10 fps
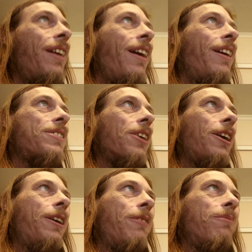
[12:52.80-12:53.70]

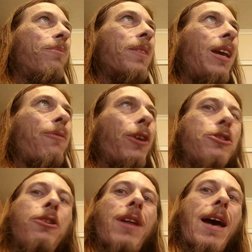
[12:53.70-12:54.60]
So if I
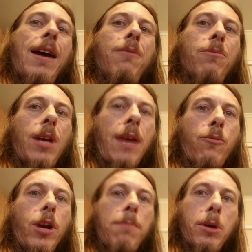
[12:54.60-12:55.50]
do that and
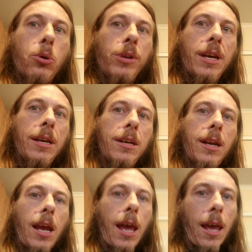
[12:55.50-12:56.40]
rebuild it
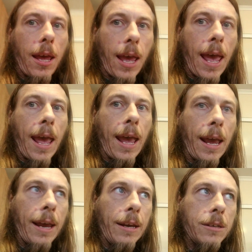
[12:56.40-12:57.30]

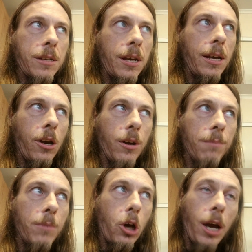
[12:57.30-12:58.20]
and
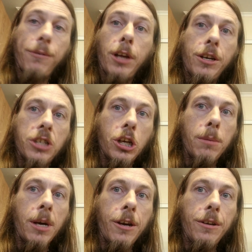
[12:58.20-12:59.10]
high floater
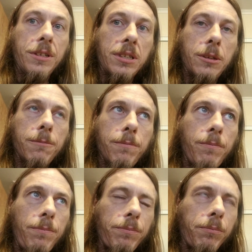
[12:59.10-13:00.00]
turbos,
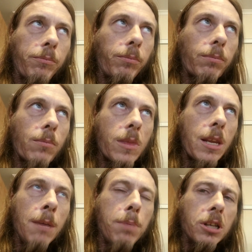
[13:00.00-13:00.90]

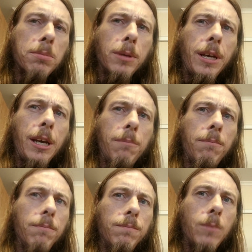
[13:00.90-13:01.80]
and possibly
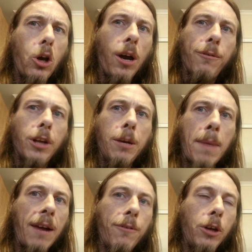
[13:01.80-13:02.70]
high floater
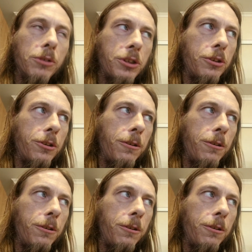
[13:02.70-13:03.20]
manifold too,